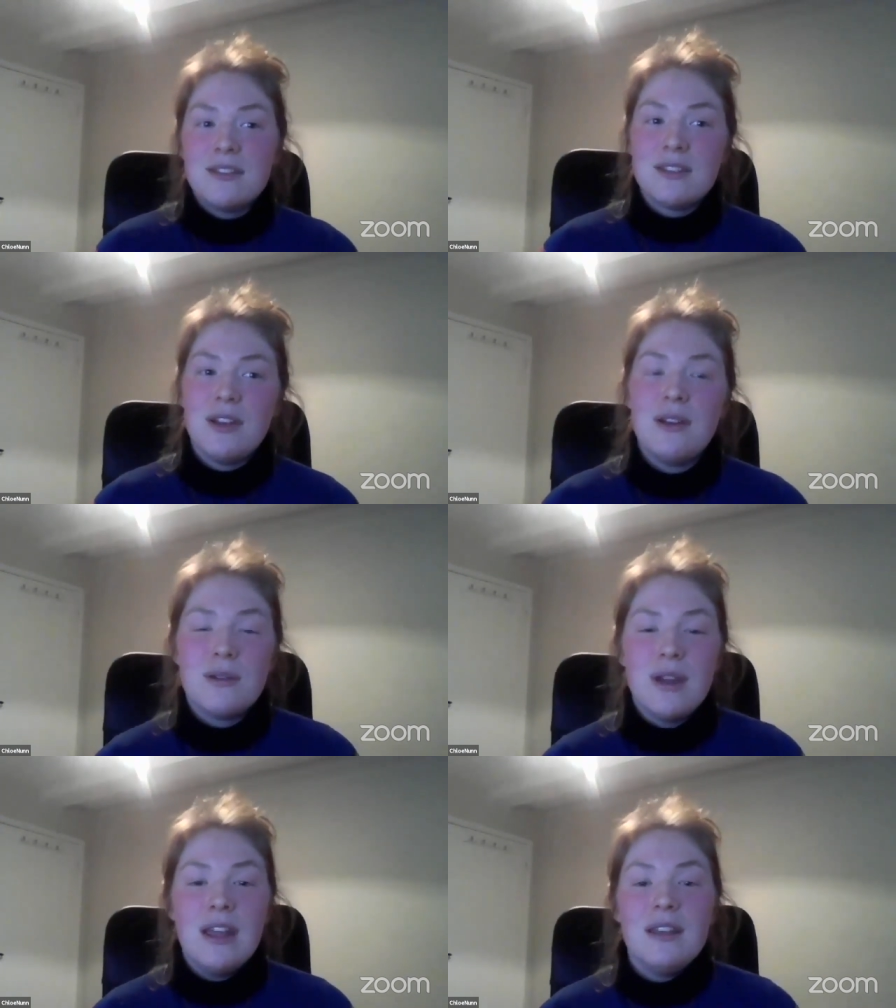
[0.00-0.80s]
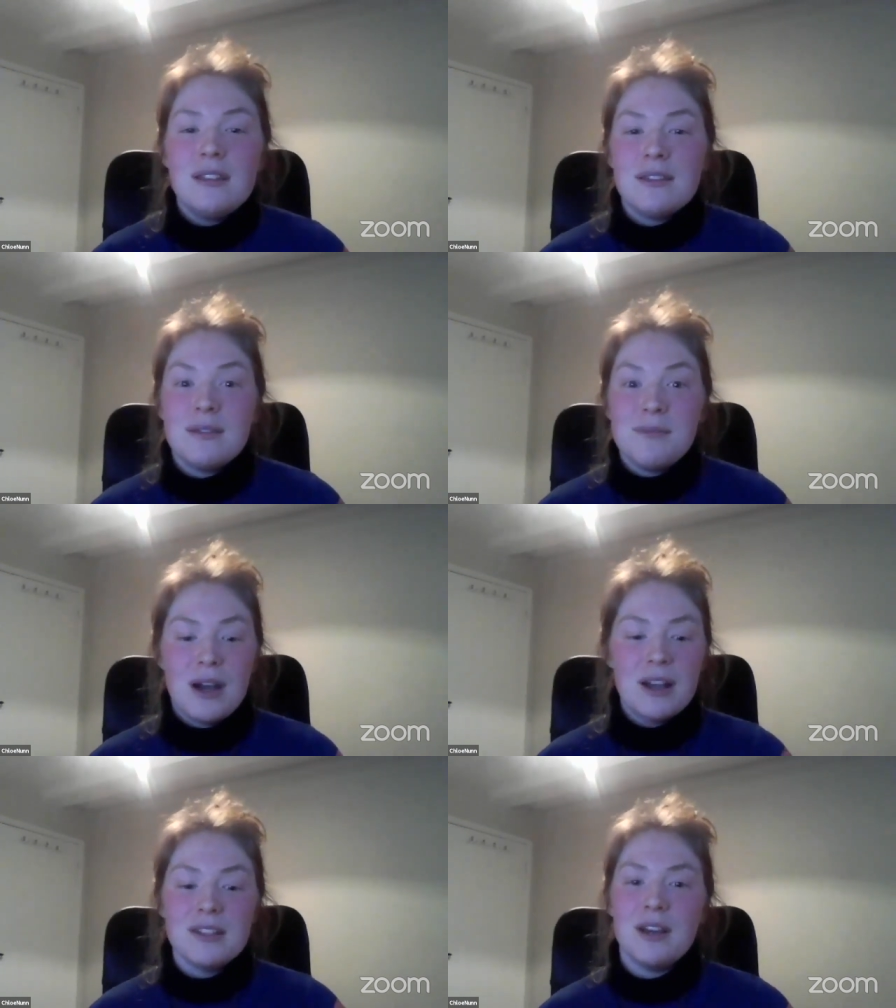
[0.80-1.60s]
So in
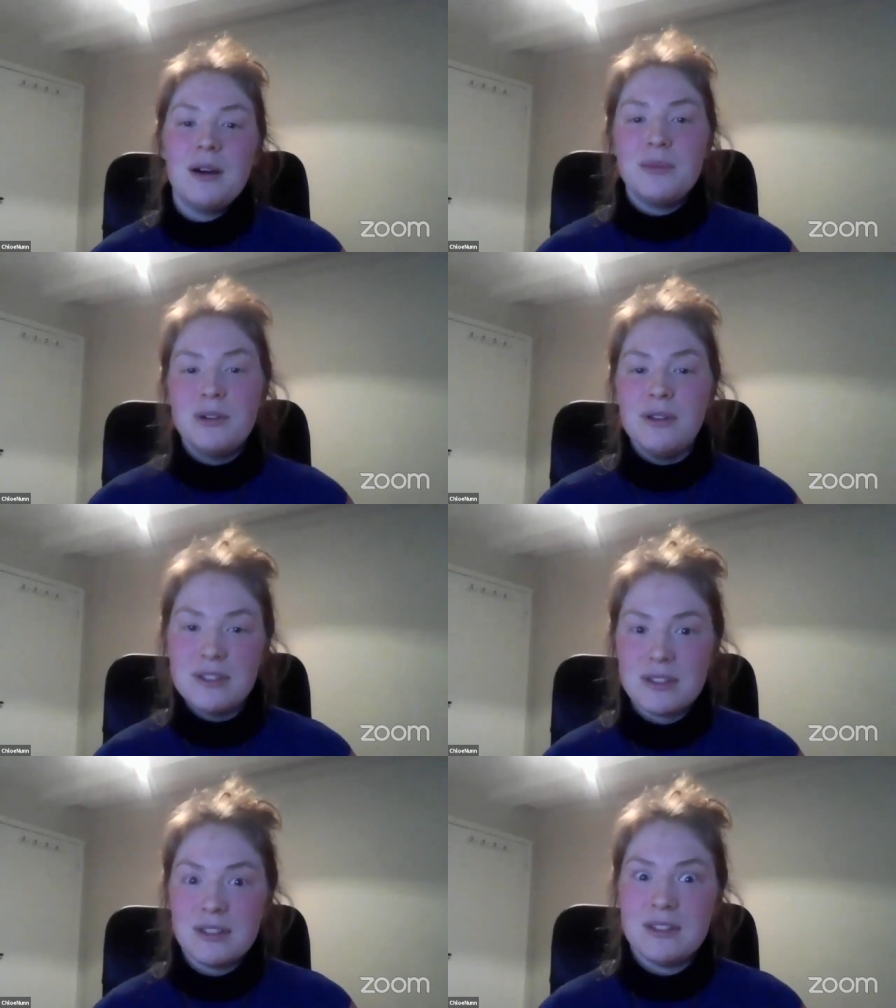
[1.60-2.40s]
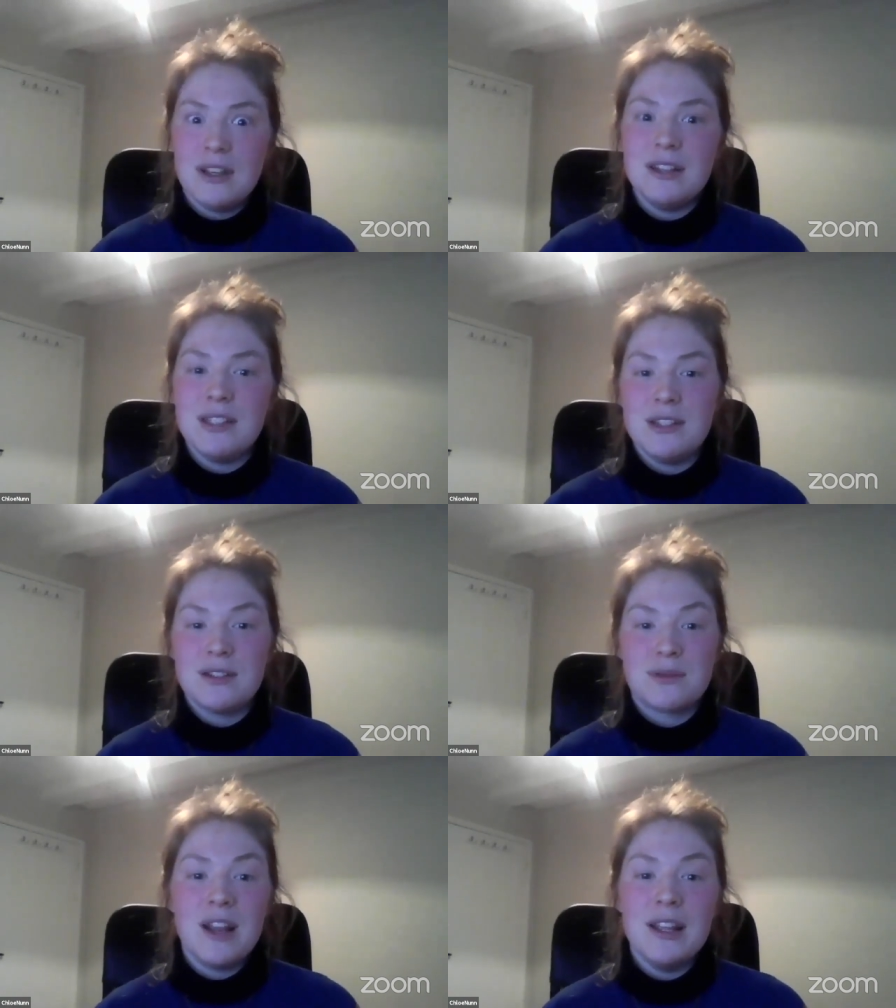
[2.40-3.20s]
my samples, the
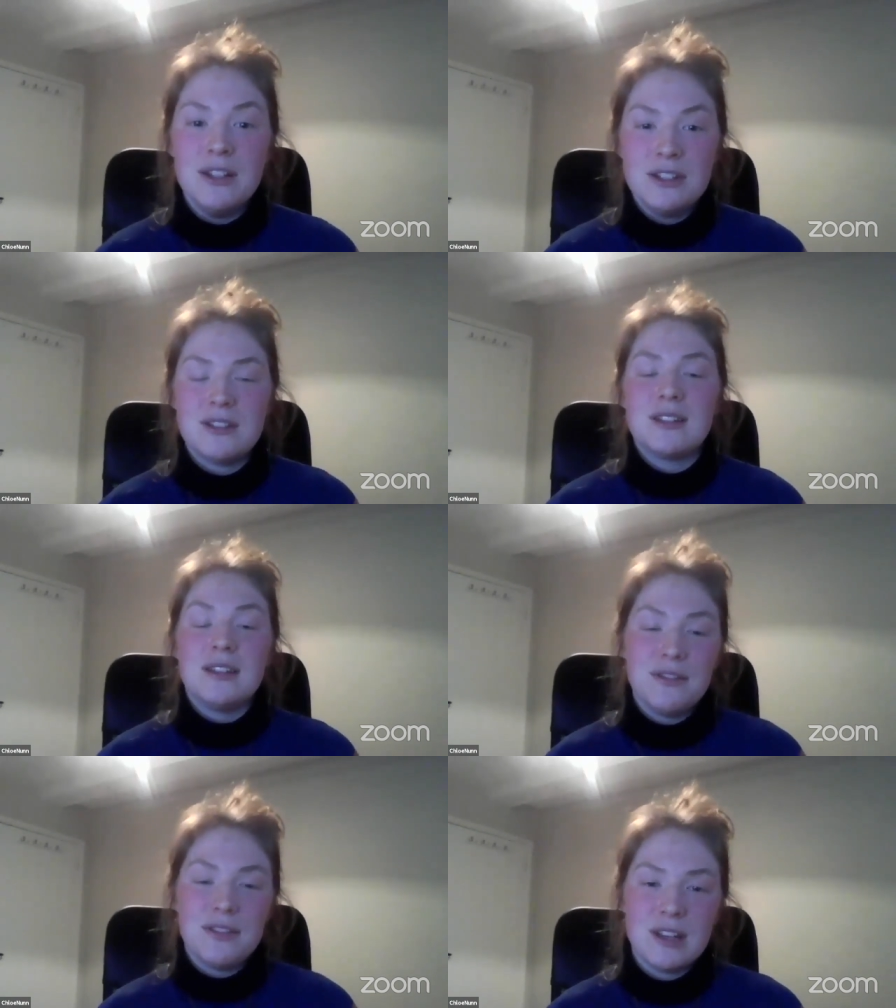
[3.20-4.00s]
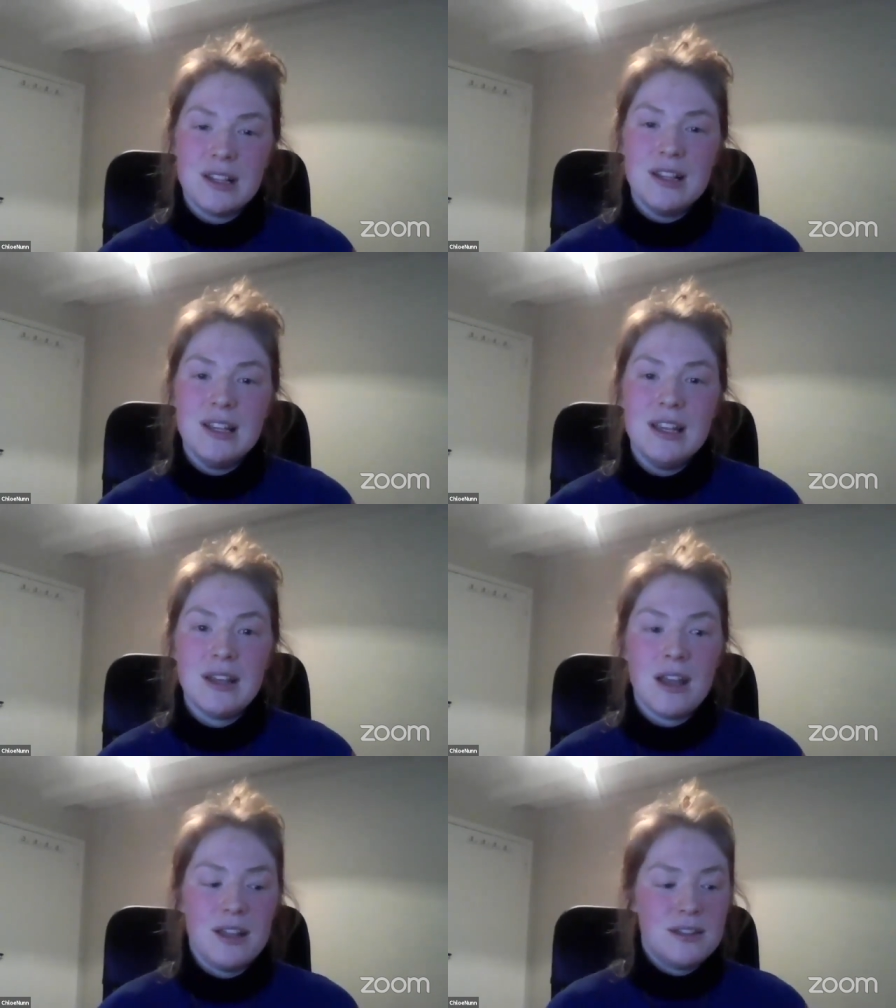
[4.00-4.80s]
sizes ranged
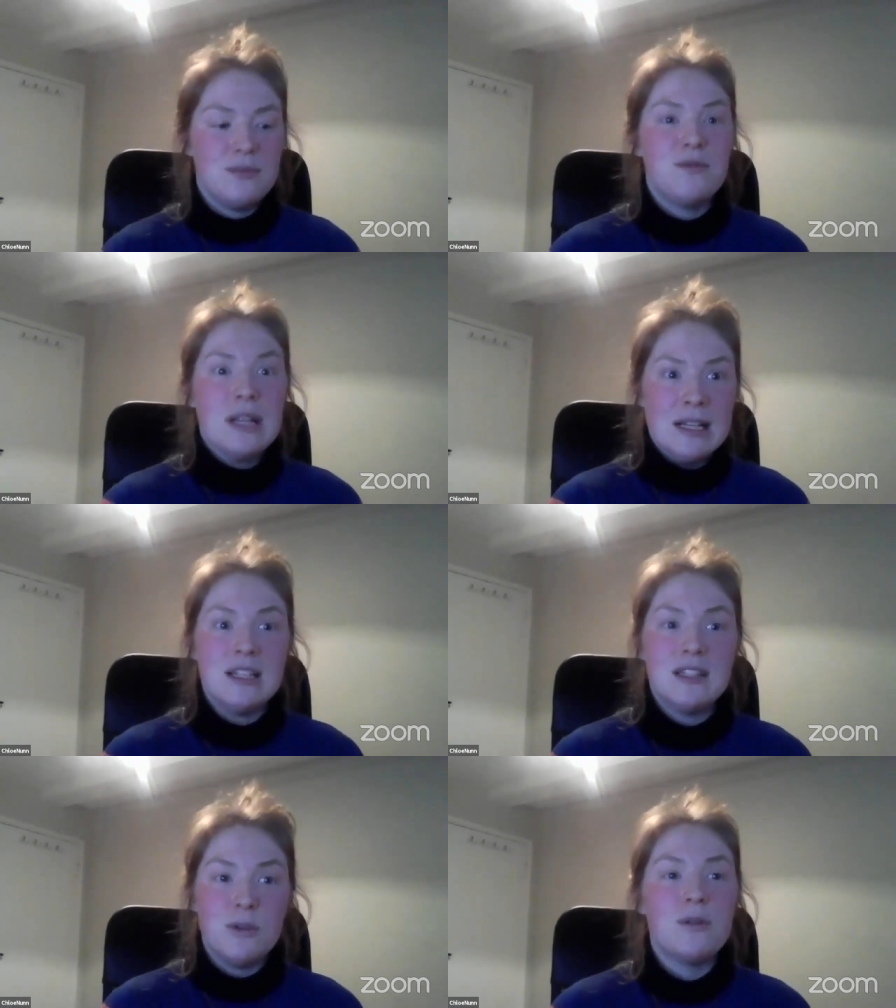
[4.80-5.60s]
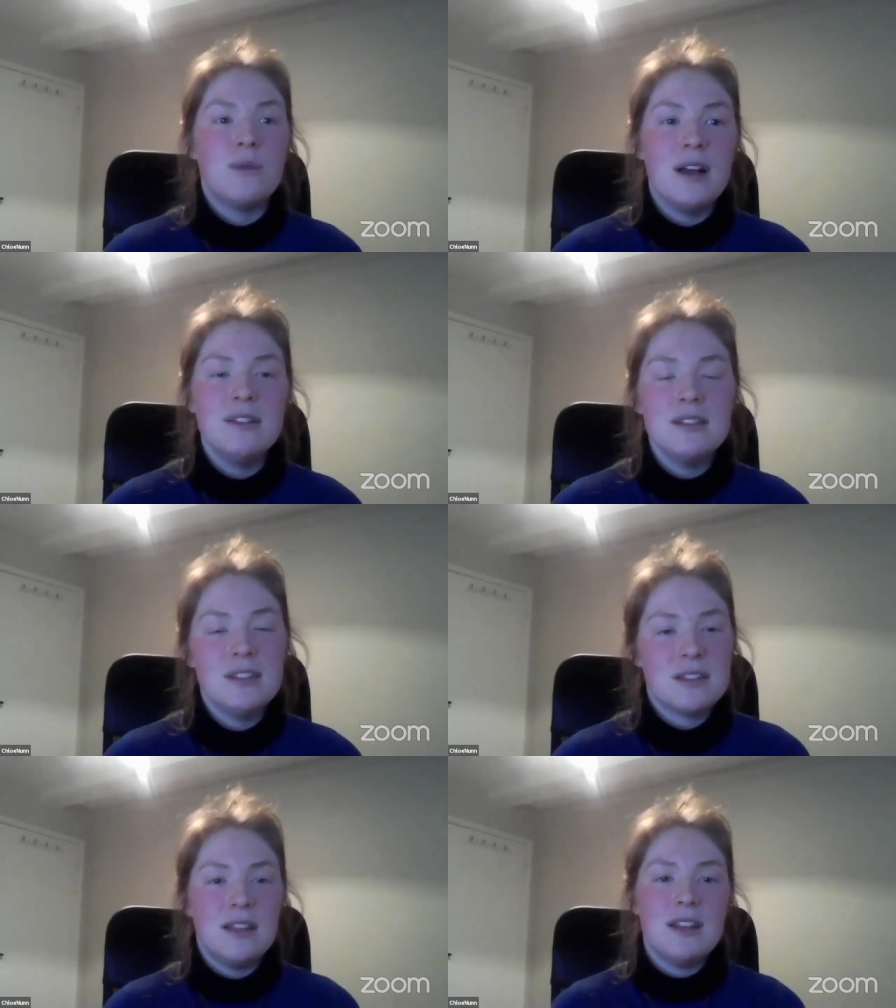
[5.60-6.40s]
significantly. I had some really small
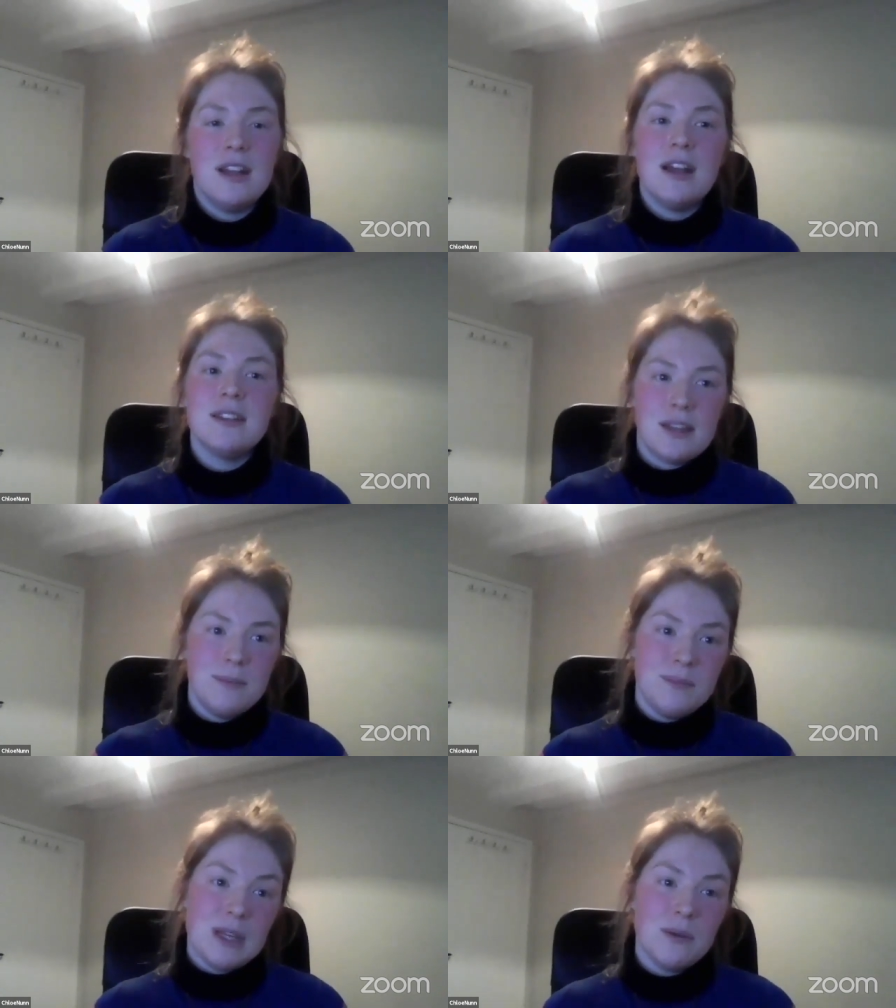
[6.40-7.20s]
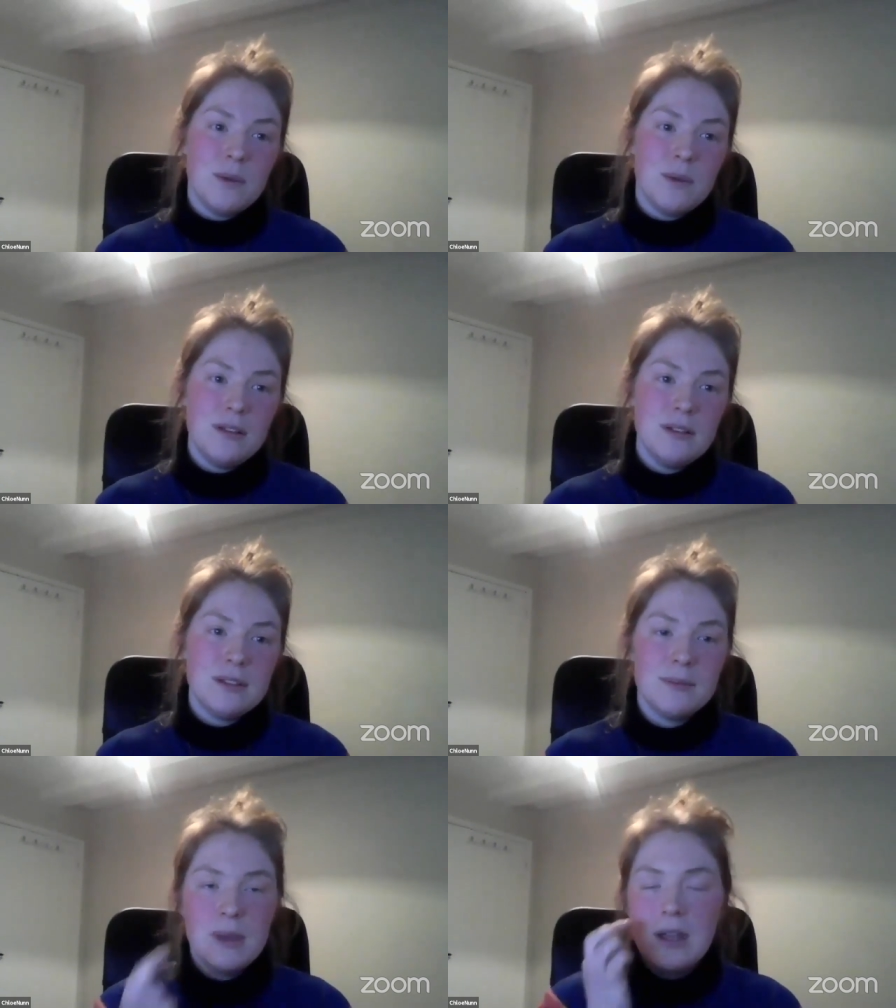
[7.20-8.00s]
ones, and then I had some bigger ones.